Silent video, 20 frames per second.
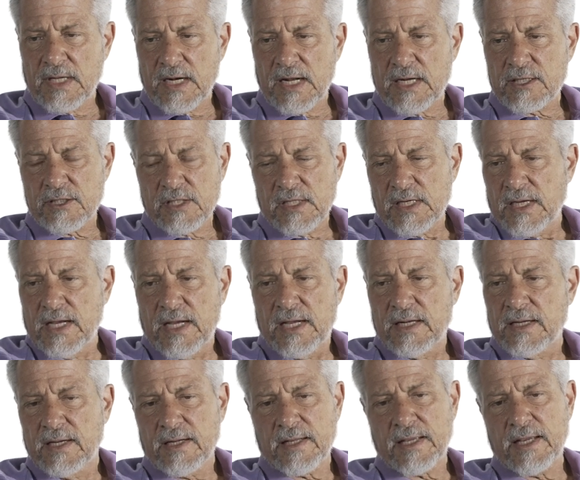that actually
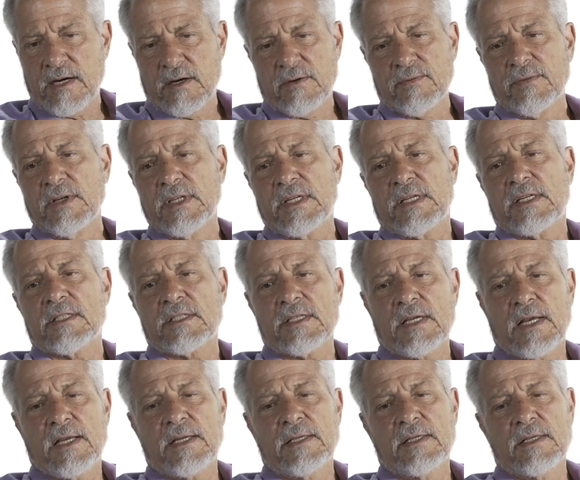had a carefully
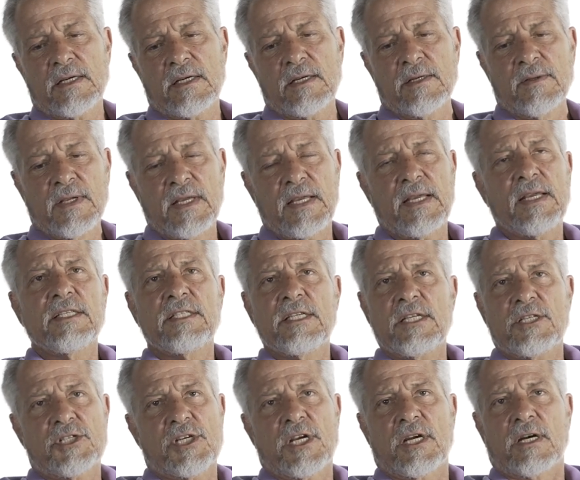designed
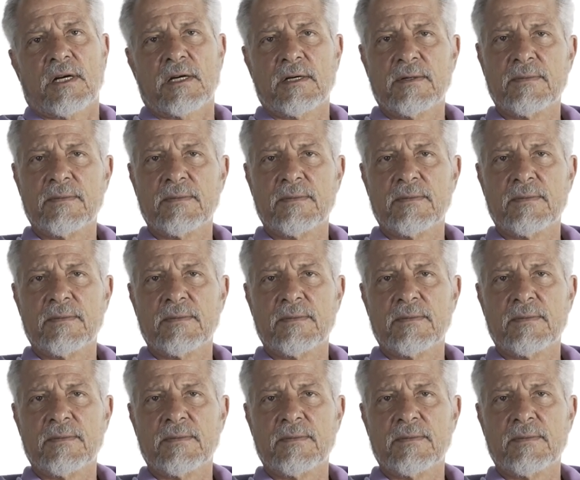easy chair,